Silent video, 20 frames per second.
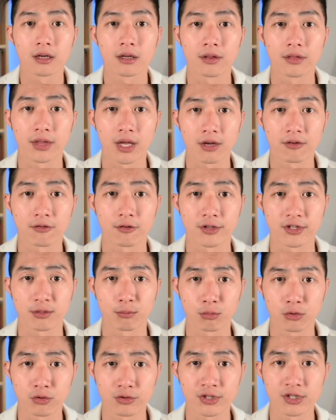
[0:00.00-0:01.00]
Therefore, it's
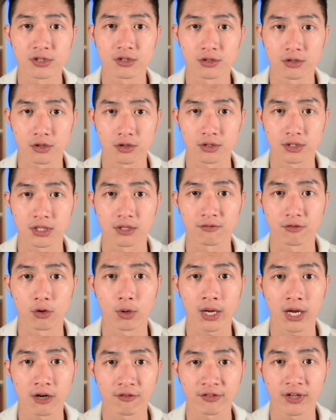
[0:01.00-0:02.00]
important to note if your
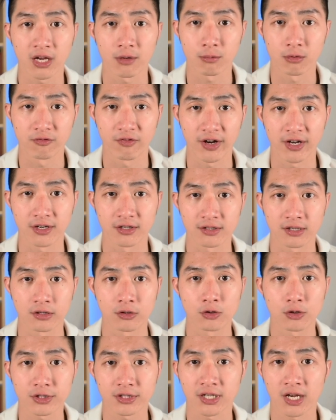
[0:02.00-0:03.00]
healthcare providers are
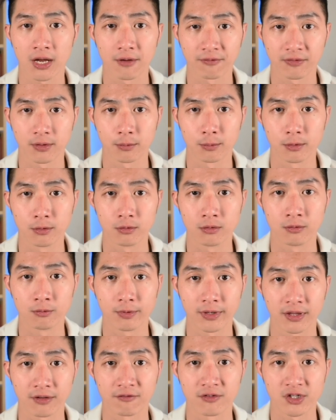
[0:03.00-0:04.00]
not comfortable
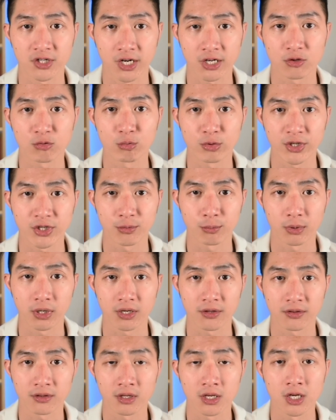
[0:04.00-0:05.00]
with a vaginal breech
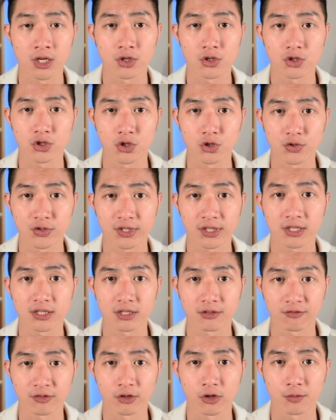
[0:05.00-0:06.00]
birth, choosing a
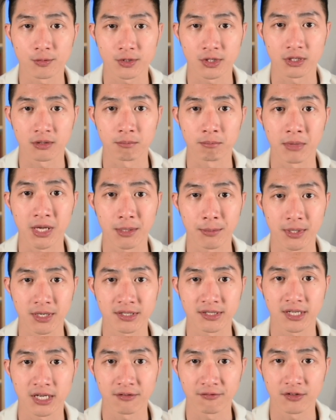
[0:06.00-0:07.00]
different option may be a
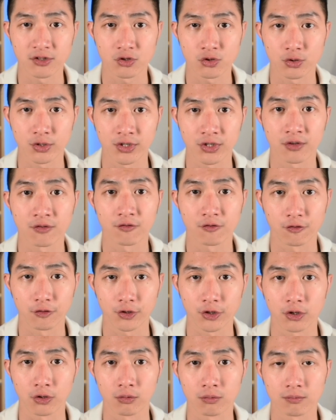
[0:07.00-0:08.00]
safer choice for
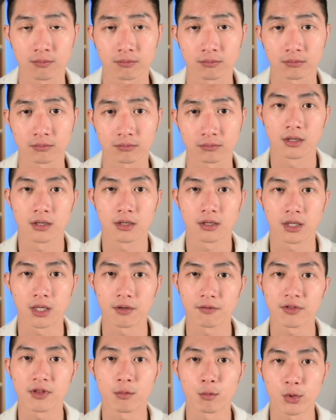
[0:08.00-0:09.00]
you.
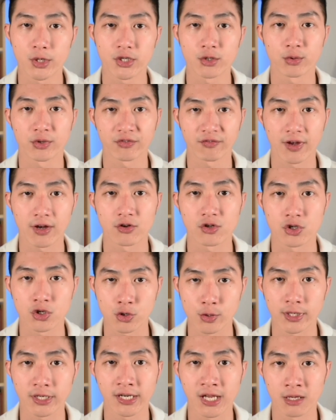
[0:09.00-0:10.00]
If the breech was found
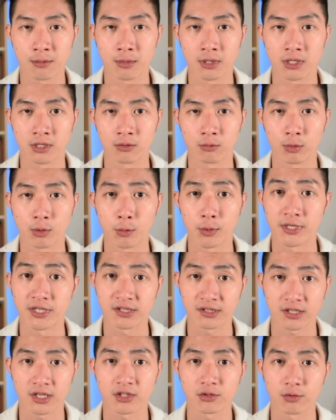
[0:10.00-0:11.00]
during labour, we will
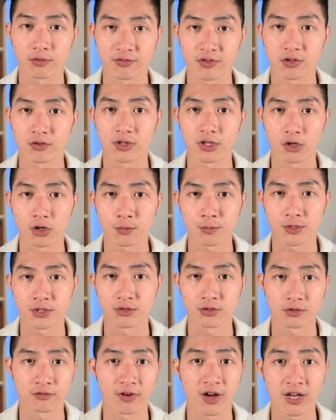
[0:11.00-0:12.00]
discuss with you the
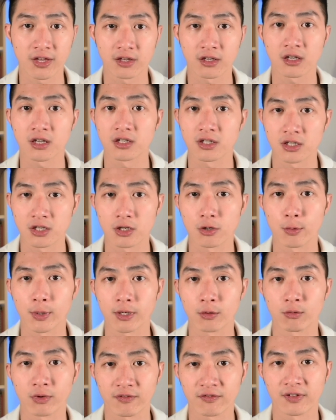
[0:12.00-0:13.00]
options of either
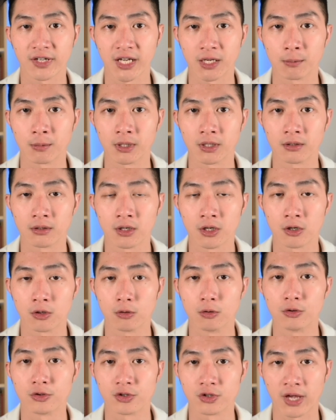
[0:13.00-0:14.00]
continuing with labour
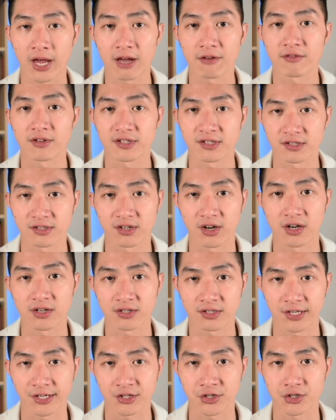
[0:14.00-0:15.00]
or to have a cesarean
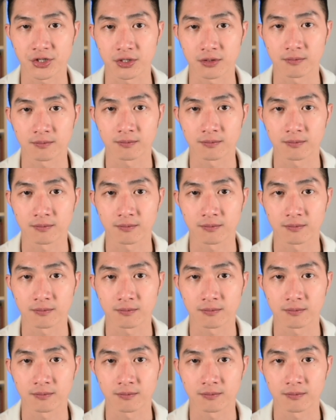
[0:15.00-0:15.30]
section.